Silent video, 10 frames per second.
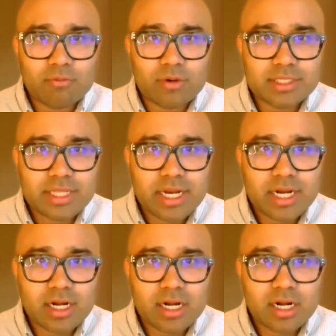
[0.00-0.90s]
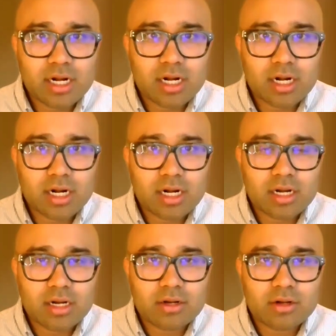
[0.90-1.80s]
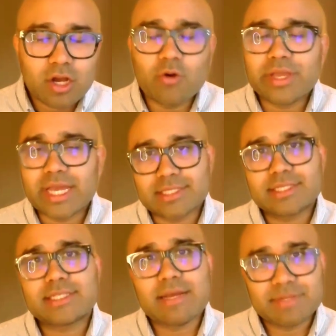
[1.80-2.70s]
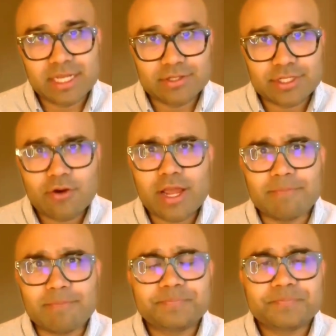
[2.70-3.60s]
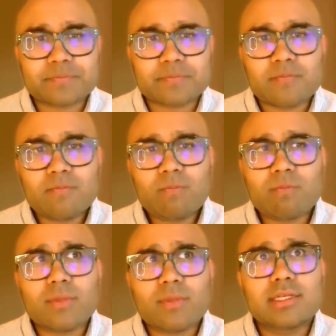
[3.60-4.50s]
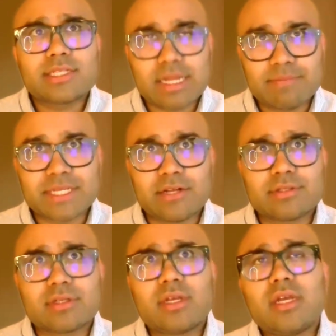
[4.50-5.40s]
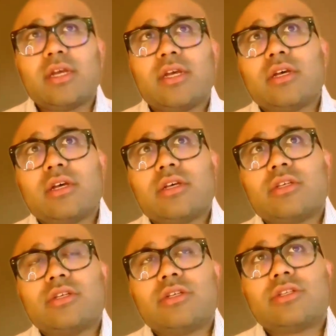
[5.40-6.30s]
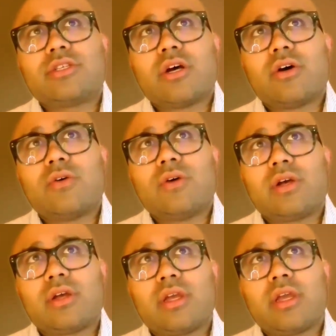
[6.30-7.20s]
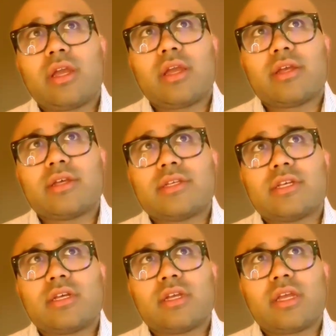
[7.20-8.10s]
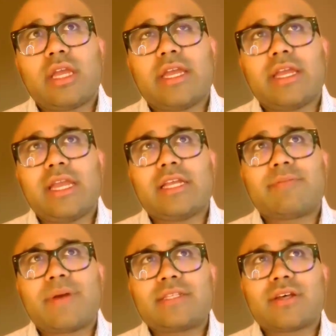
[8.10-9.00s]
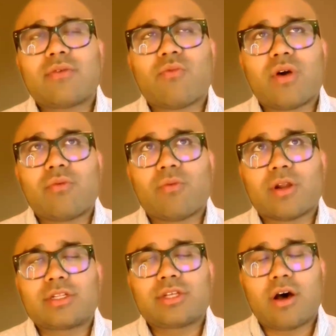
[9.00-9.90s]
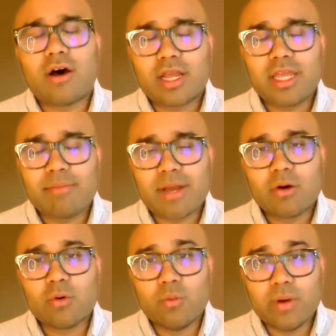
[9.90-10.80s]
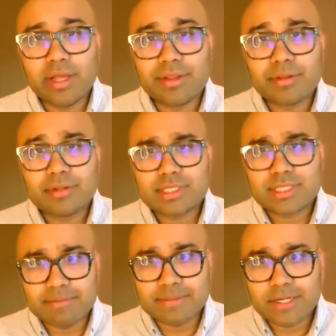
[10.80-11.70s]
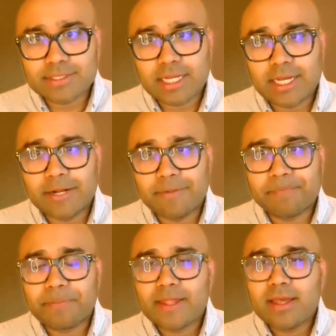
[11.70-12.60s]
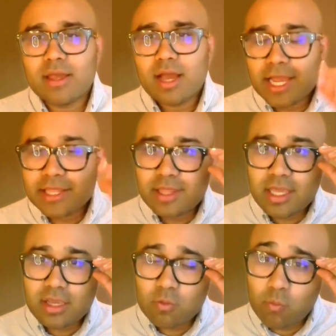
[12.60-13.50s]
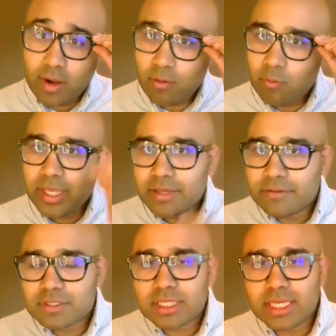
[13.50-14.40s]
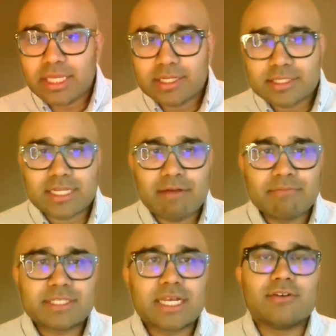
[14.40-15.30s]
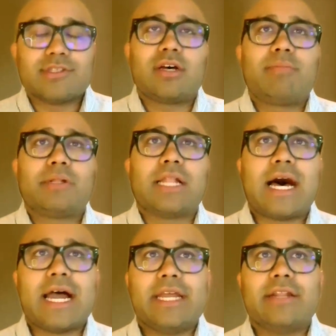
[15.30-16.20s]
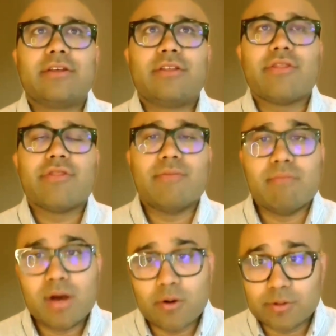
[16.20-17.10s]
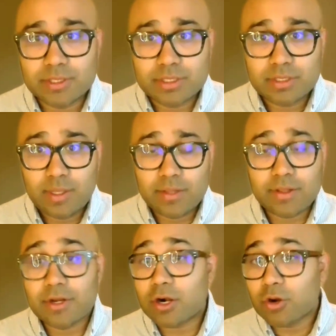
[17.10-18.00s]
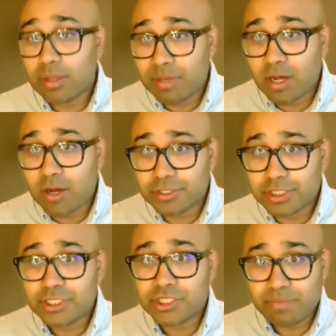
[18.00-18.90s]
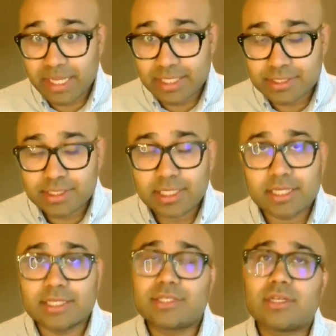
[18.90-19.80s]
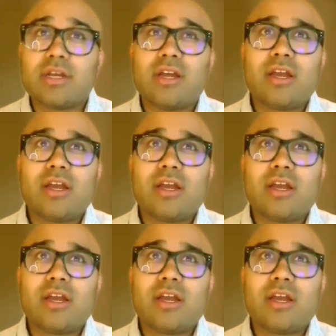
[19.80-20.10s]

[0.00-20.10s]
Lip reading: Was there? Oh, yes, stem cells. Okay, stem cells. So it depends on what we're talking about with stem cells. I think where we have seen stem cells applied the most in the neuroimmunology space has